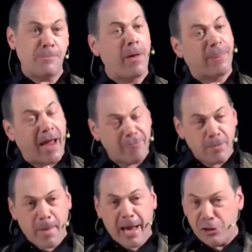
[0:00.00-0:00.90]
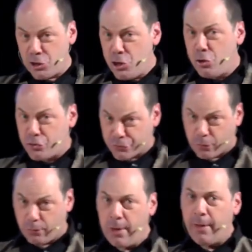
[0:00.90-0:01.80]
but they remained
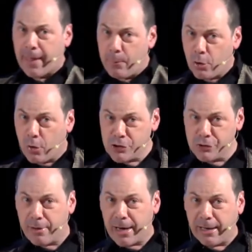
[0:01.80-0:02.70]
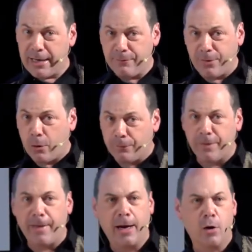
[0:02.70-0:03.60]
neutral. They were not directly involved in
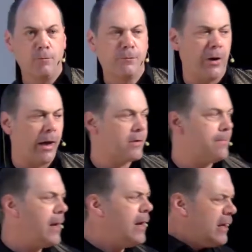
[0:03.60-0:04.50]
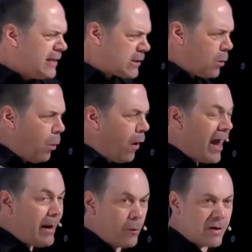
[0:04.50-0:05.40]
that conflict. So,
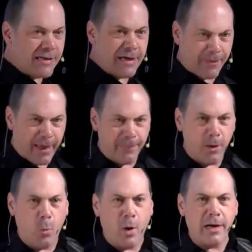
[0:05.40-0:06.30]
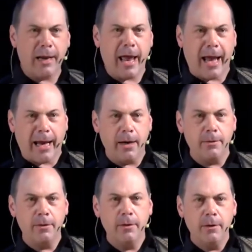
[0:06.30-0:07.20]
why was it then that one day
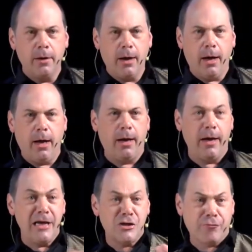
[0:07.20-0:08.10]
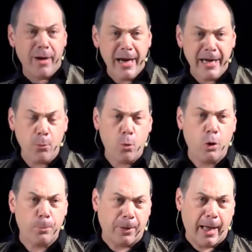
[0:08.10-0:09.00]
uh, Israeli
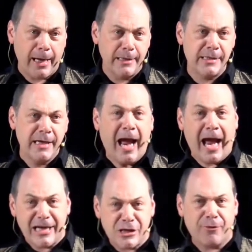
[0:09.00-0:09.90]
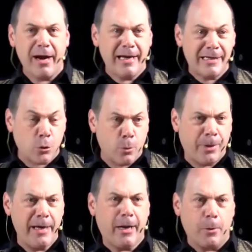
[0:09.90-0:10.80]
warplanes and Israeli
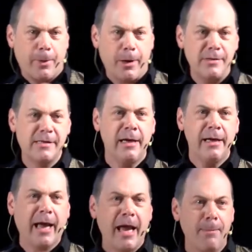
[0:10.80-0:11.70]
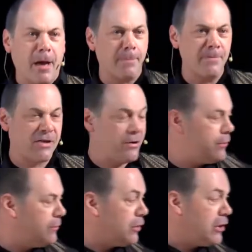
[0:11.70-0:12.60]
torpedo boats came up
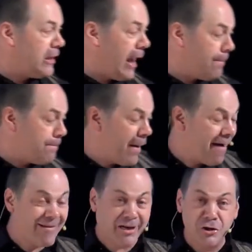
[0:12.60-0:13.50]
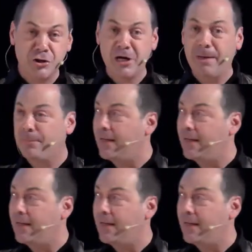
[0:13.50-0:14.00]
to the American ship, the